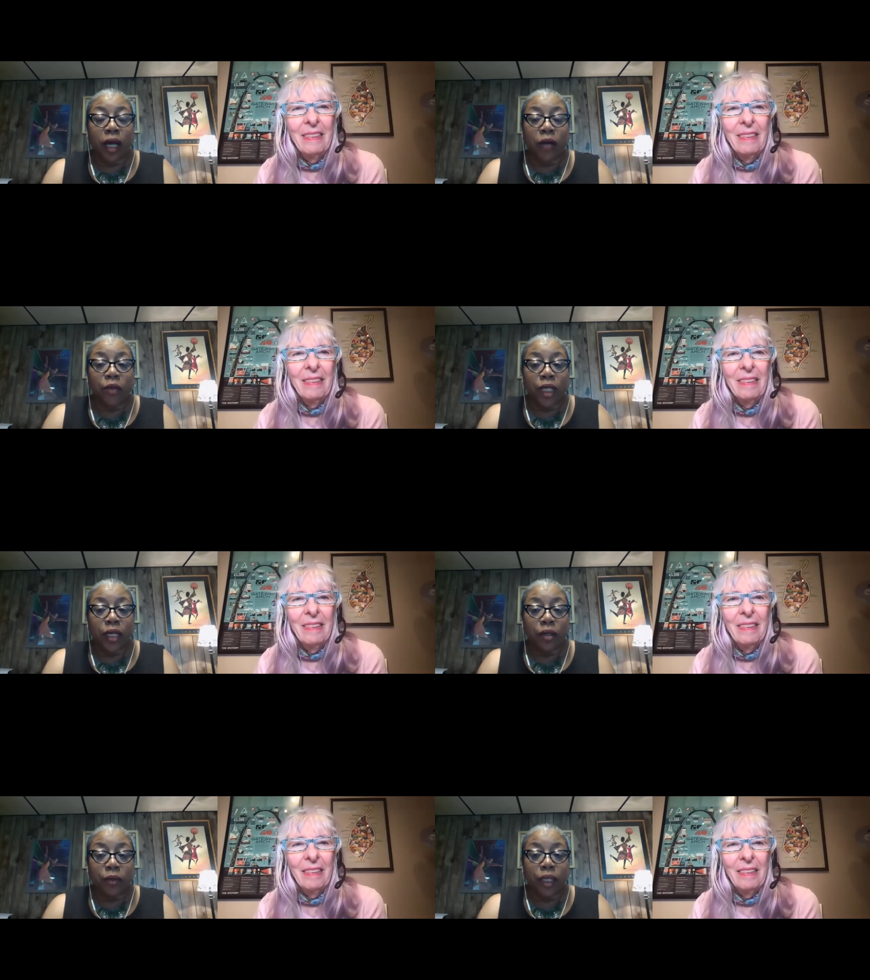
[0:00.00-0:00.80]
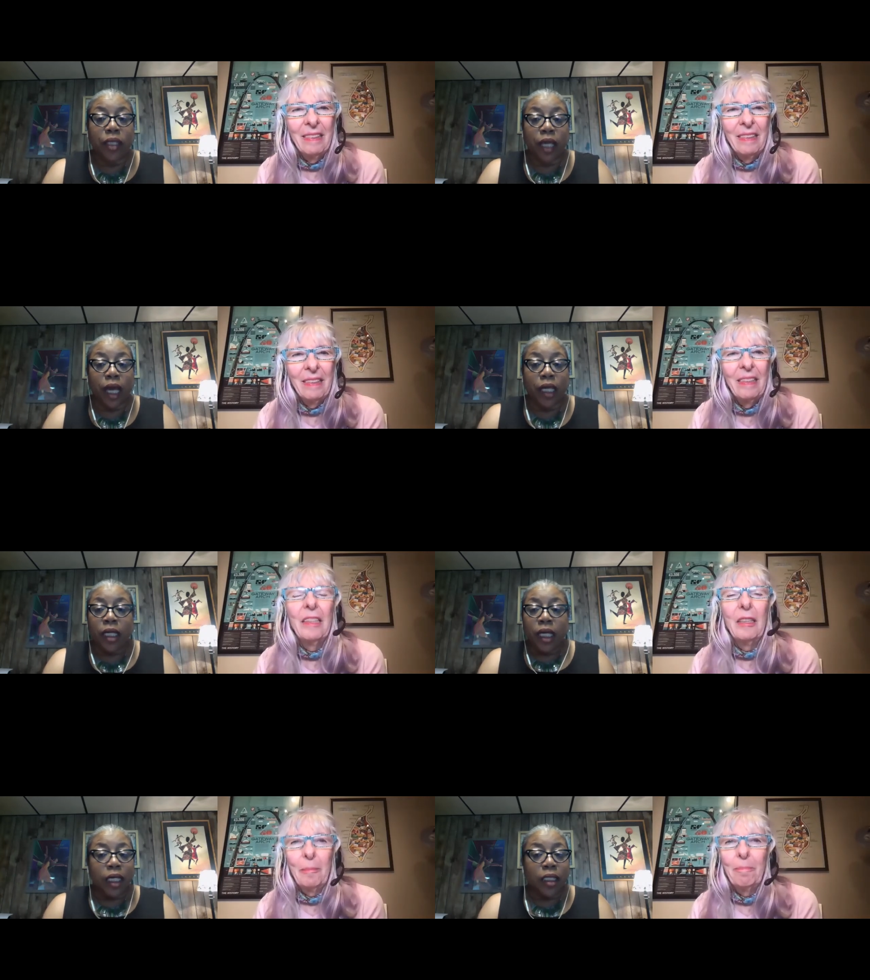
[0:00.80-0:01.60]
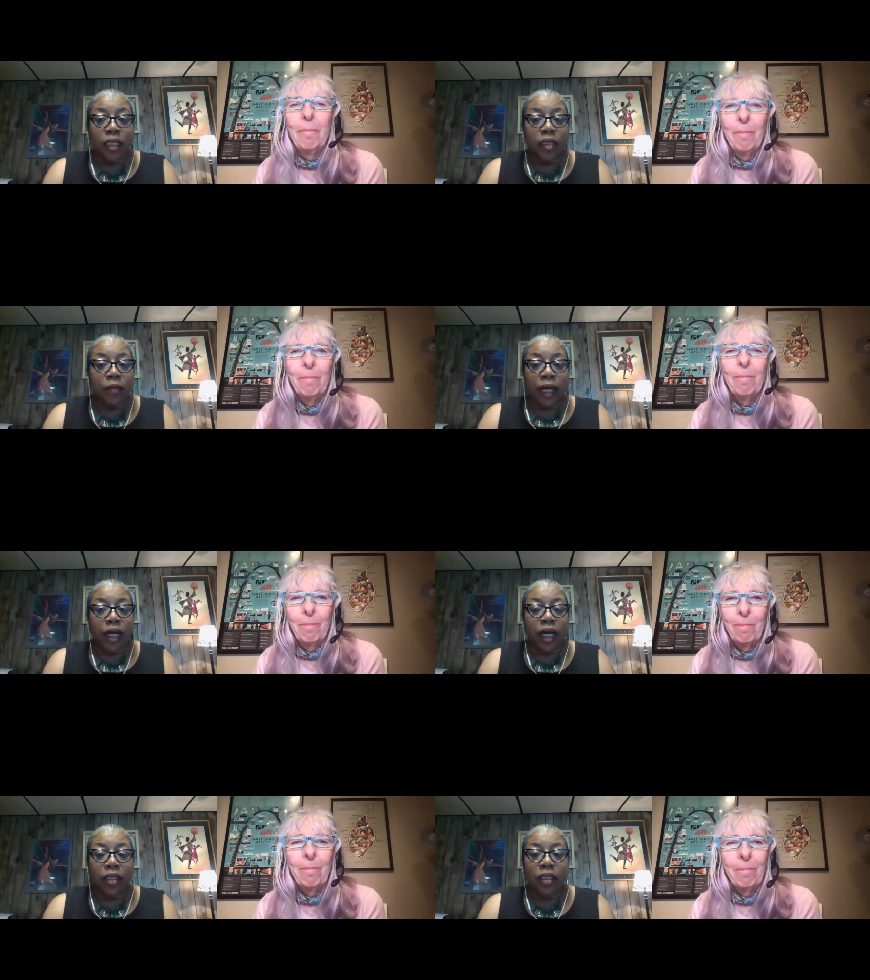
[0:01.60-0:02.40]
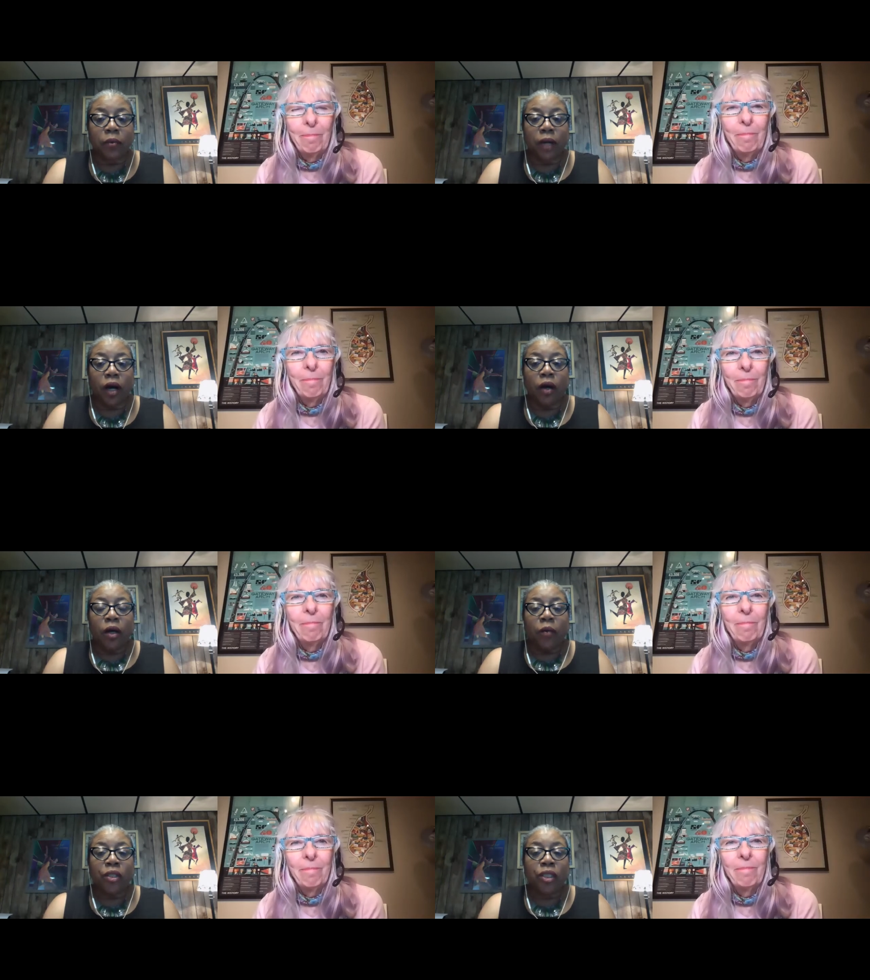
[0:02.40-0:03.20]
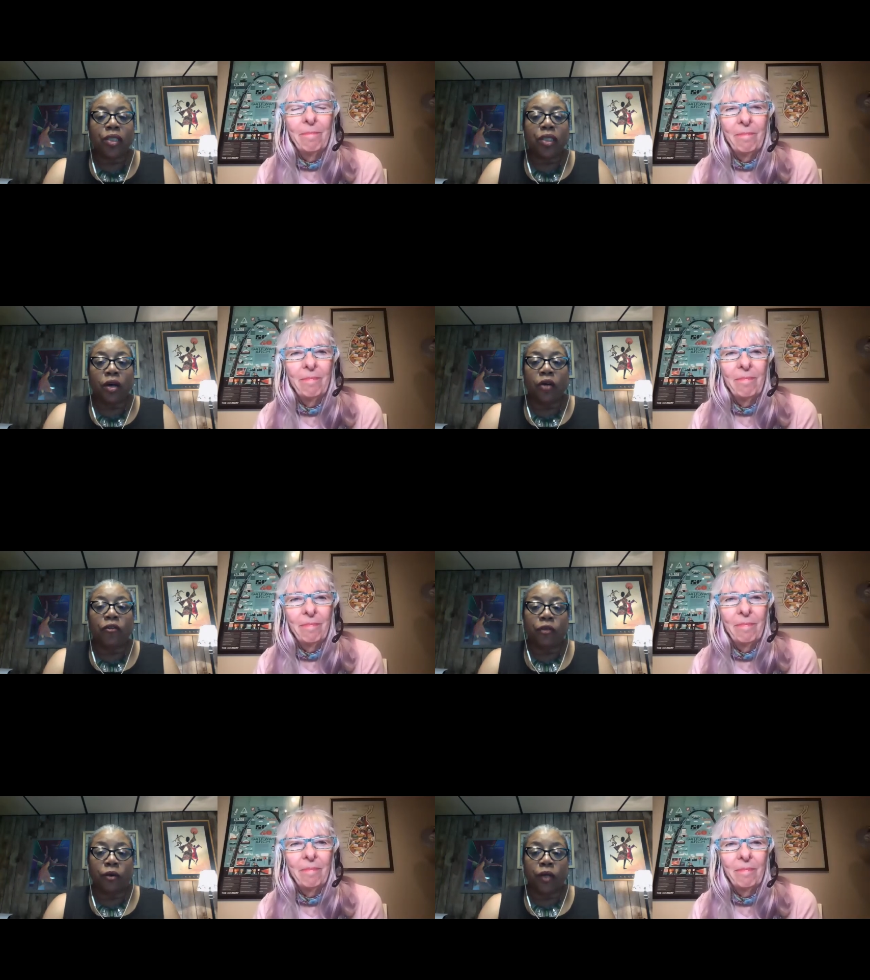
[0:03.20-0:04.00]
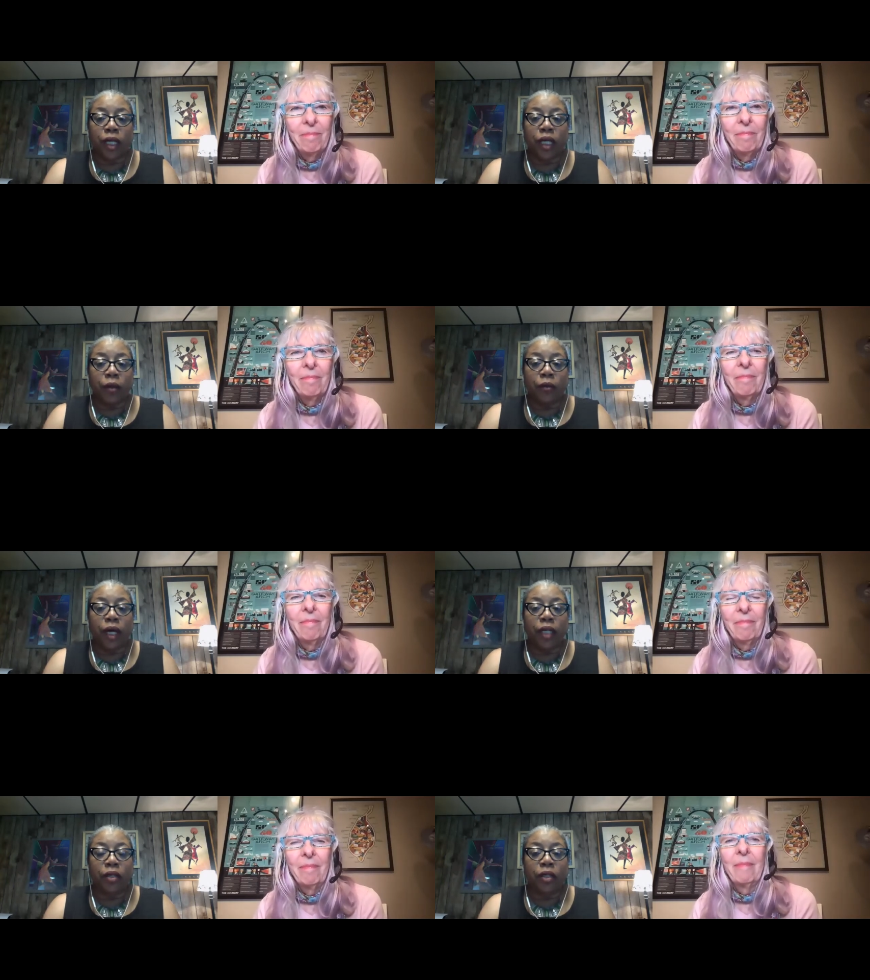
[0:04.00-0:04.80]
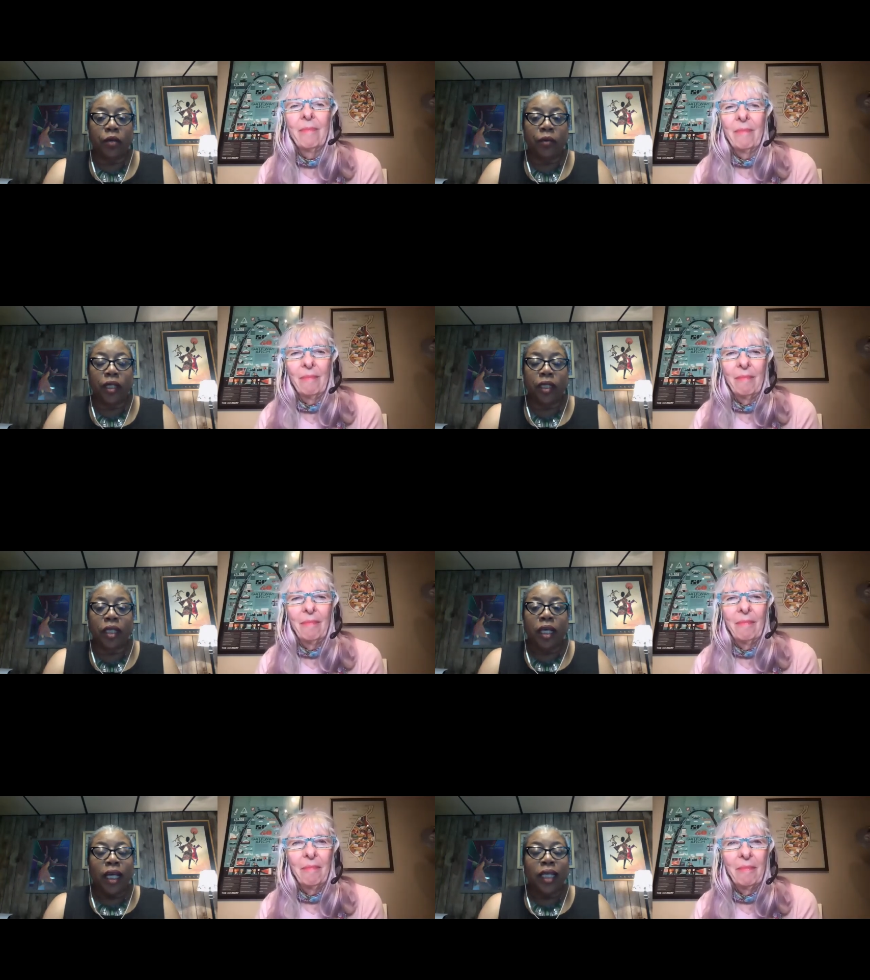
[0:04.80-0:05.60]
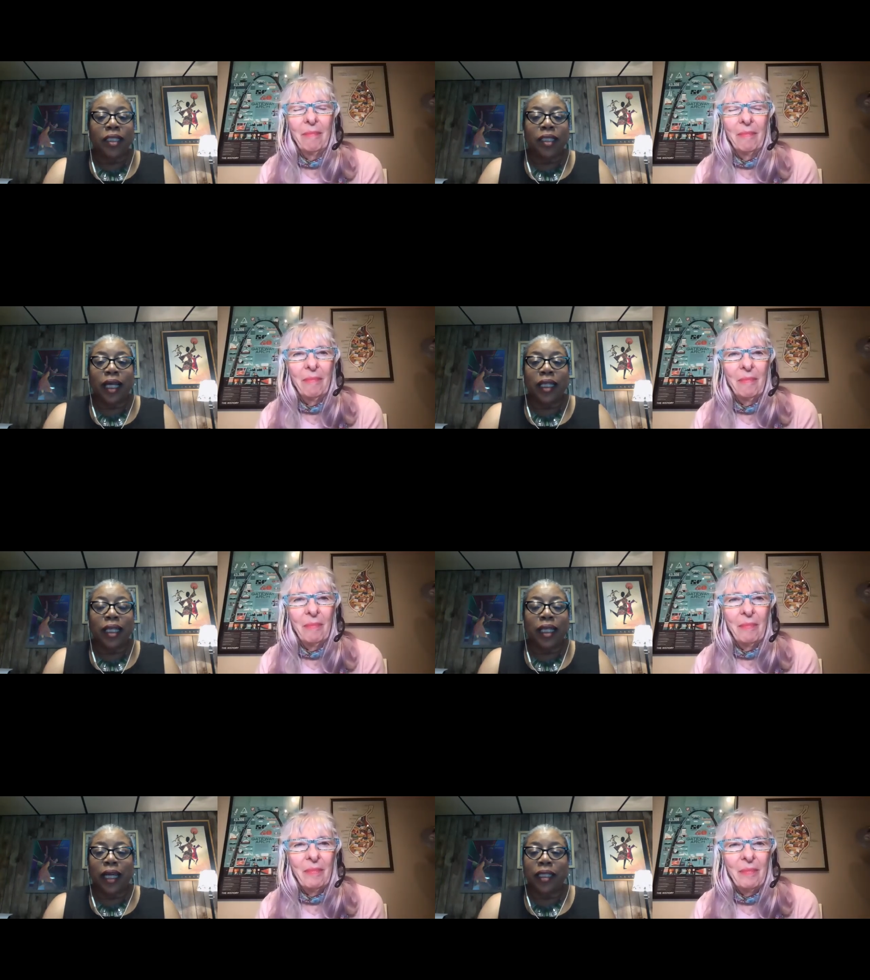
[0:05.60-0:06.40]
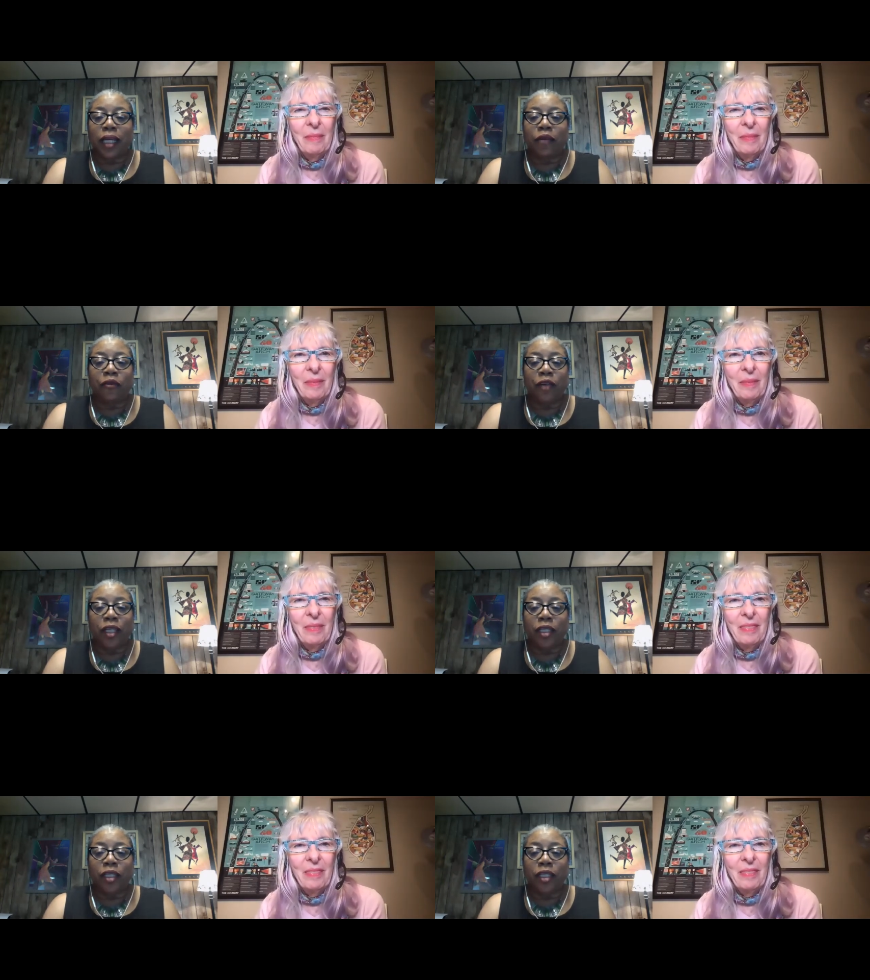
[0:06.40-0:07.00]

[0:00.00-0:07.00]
Speaker 1: I reiterate that it doesn't matter how small, but just go for it anyway, you know, because it's nothing like that feeling